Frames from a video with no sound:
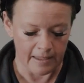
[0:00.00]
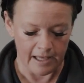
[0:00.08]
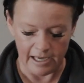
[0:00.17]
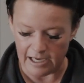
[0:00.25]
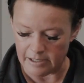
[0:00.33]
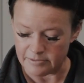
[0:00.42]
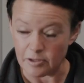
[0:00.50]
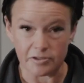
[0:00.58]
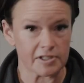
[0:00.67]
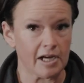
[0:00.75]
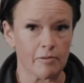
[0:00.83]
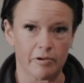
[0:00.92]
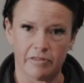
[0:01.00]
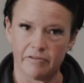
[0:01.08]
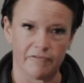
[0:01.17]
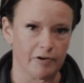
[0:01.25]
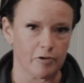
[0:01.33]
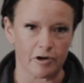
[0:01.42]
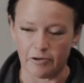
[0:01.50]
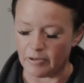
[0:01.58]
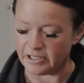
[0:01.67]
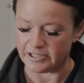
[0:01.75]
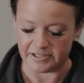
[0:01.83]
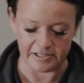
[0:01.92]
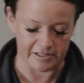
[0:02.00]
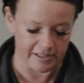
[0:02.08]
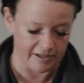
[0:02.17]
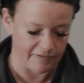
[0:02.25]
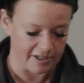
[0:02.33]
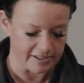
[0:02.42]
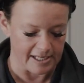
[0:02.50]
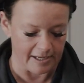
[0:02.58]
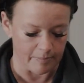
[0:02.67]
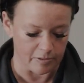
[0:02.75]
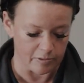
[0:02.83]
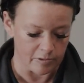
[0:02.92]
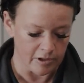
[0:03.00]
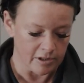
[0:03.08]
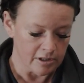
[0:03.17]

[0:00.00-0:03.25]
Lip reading: So I'll start with the Felco one just to give you an example.